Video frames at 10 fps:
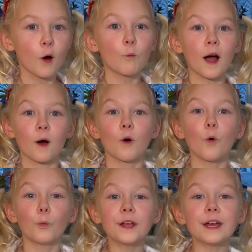Well,
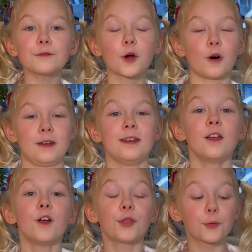we have gotten
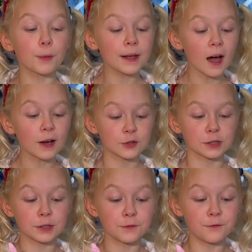
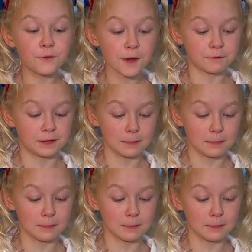350